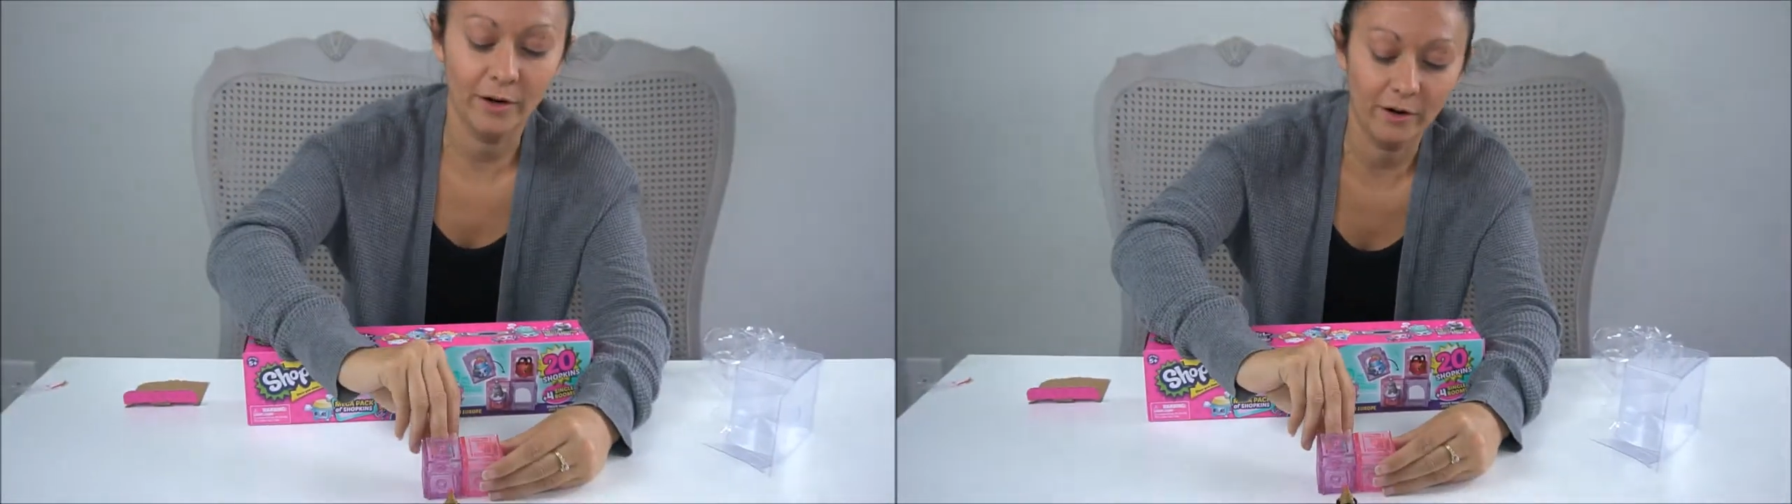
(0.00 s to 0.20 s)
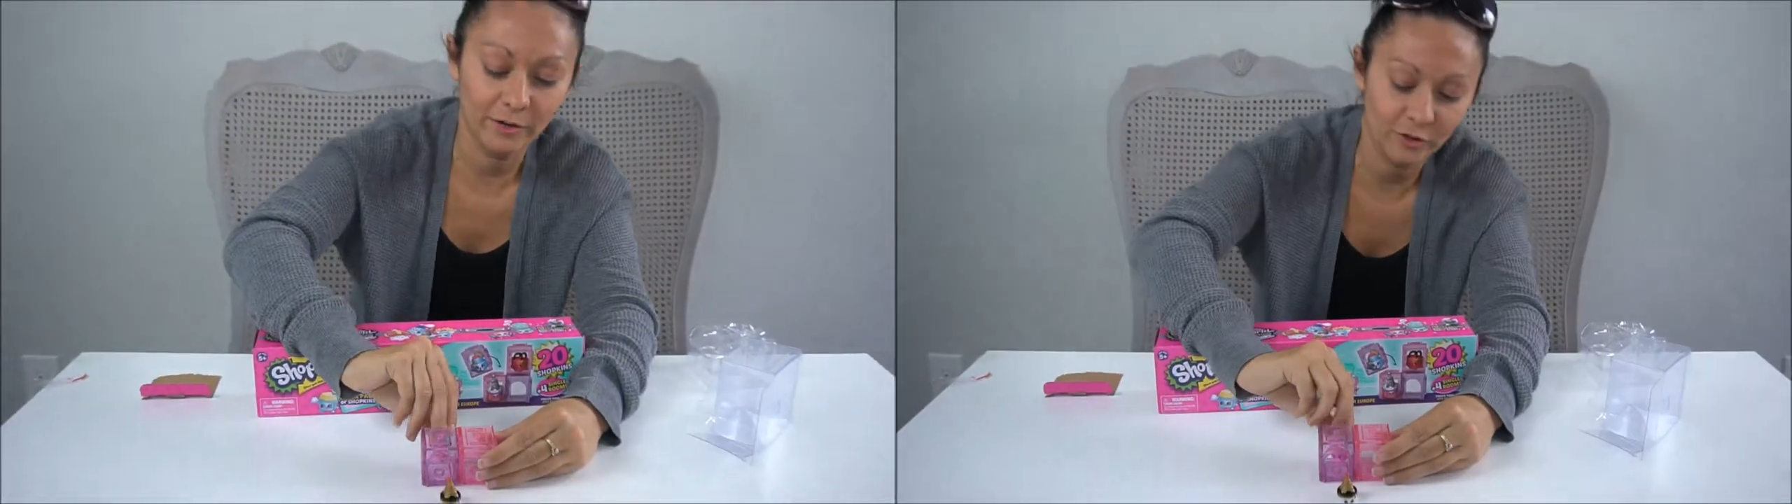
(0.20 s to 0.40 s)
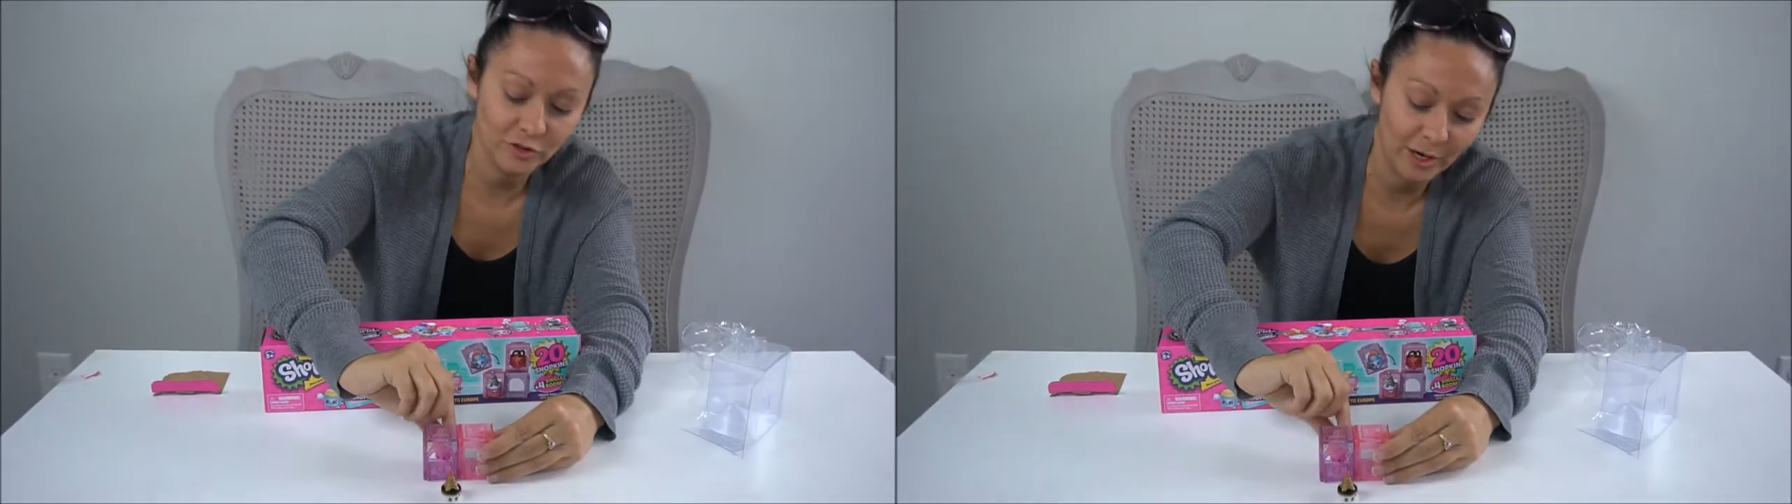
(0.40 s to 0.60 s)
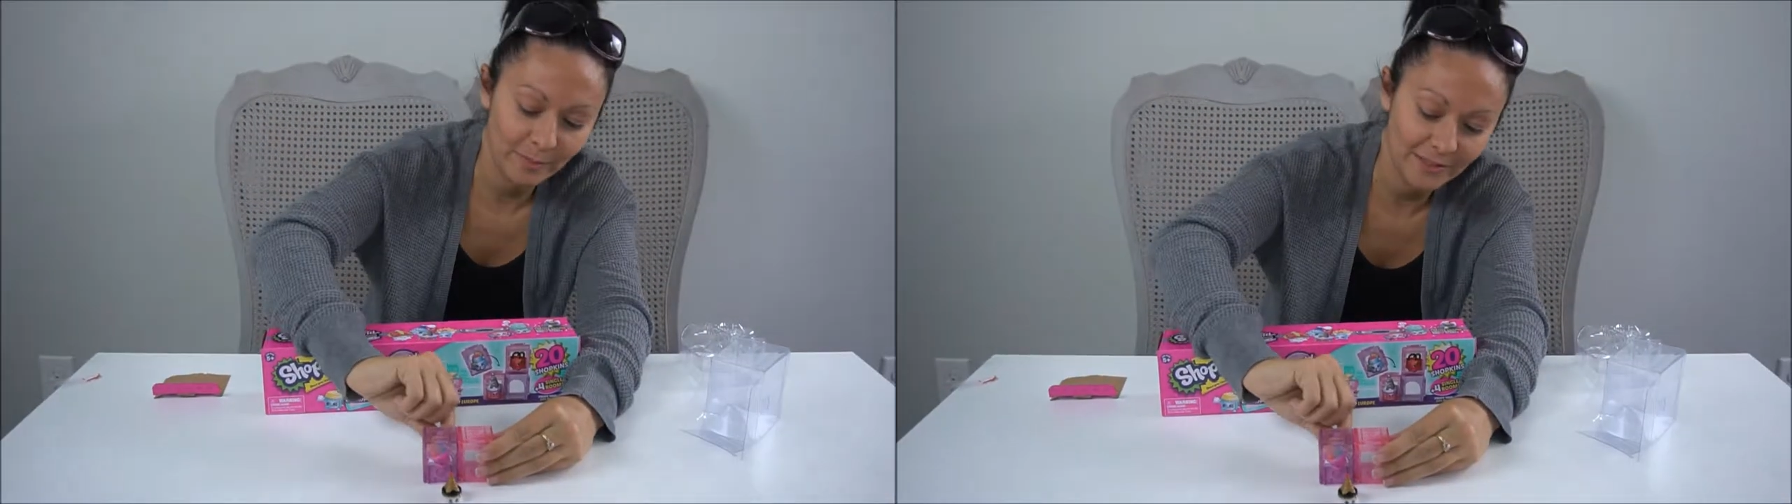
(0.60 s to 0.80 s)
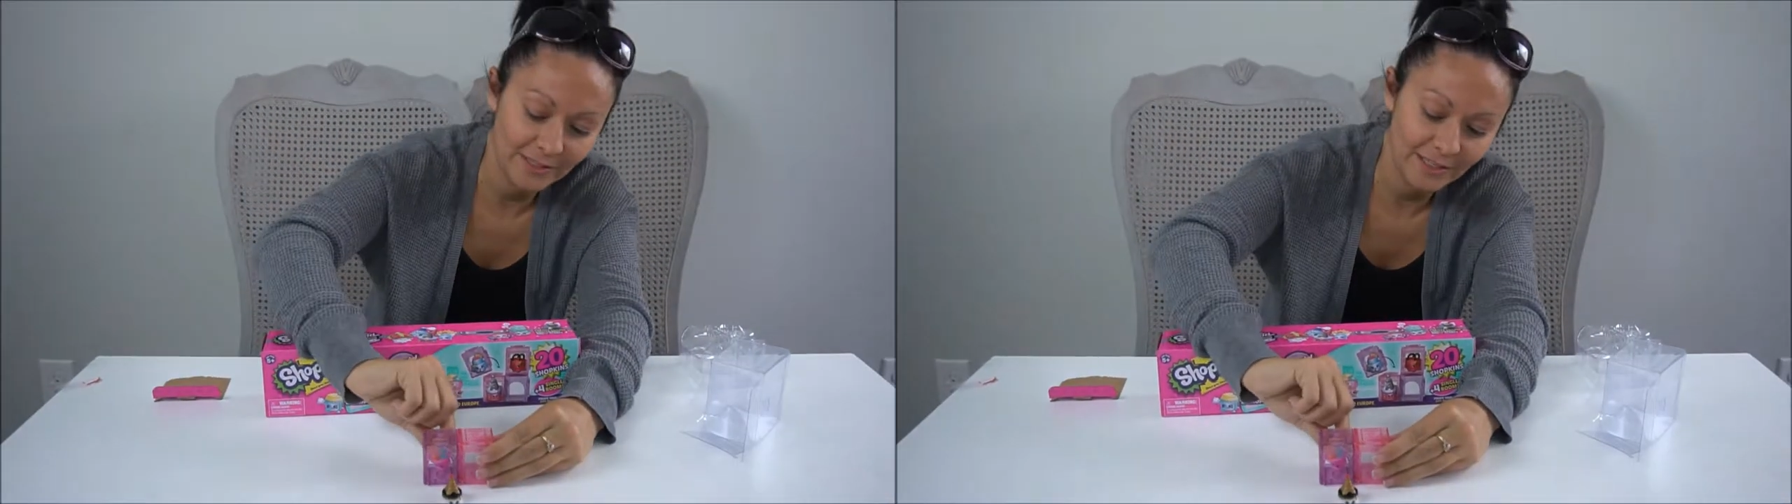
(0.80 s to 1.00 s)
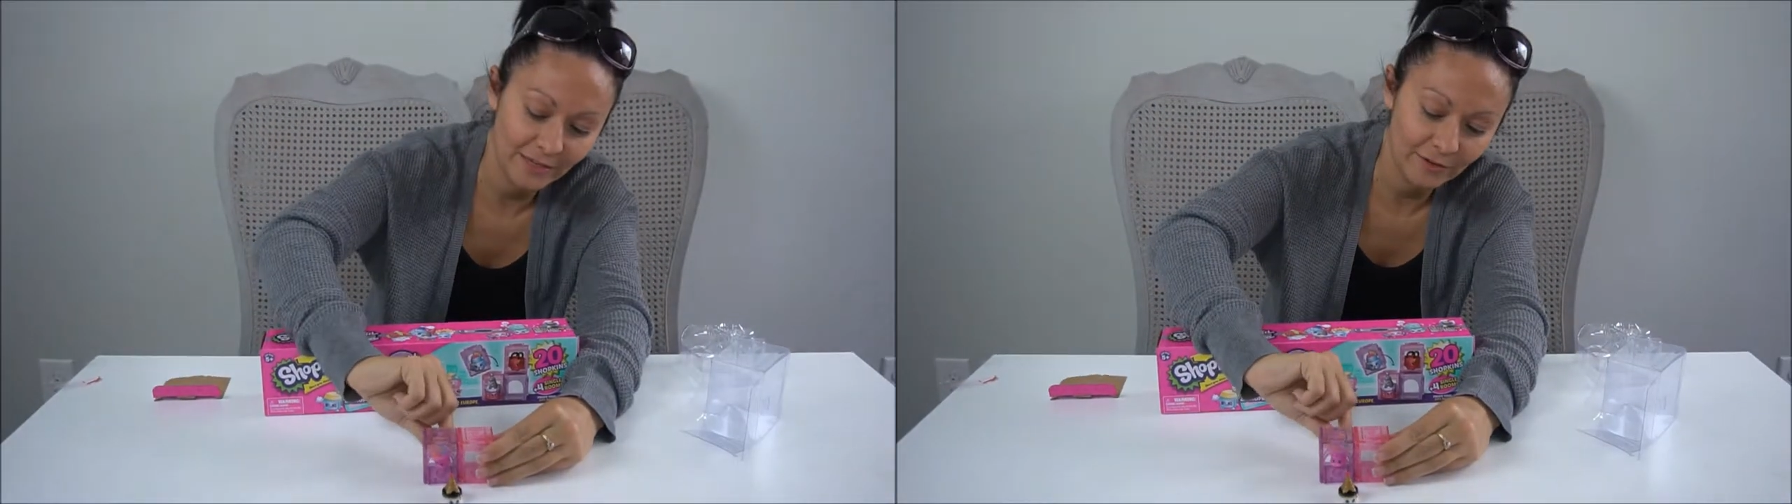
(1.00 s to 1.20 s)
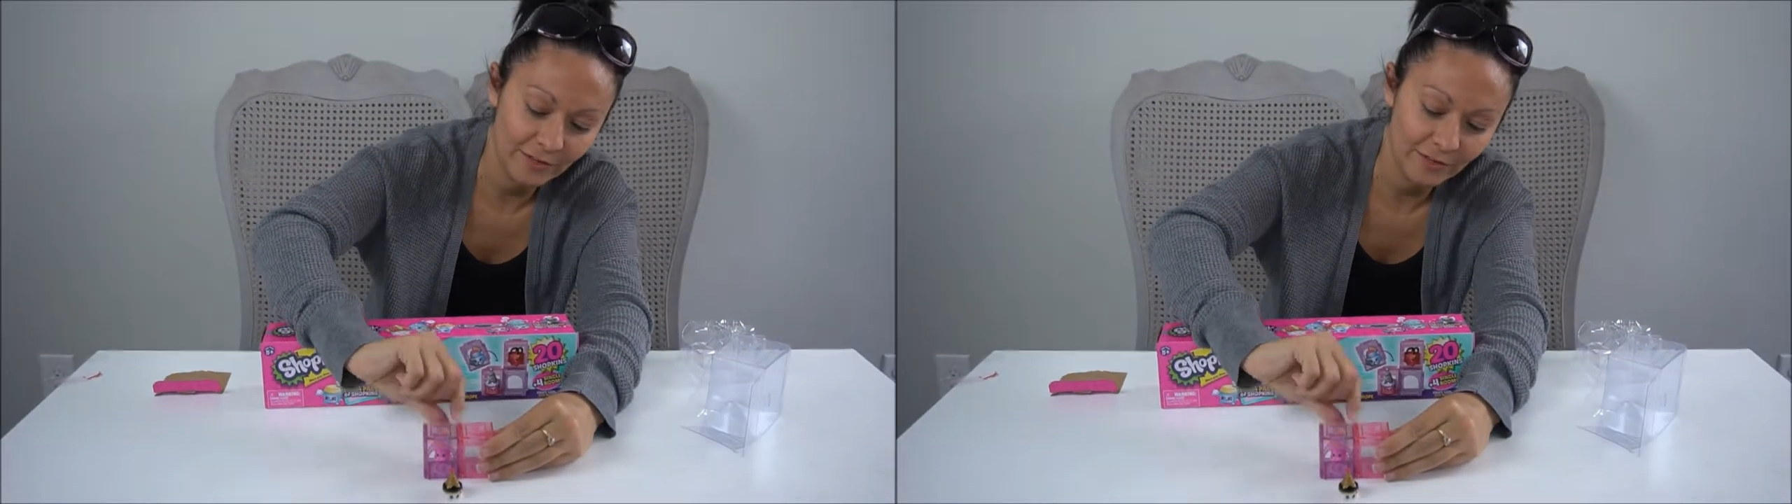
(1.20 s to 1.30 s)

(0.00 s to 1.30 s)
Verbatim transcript: our little Shopkins in here,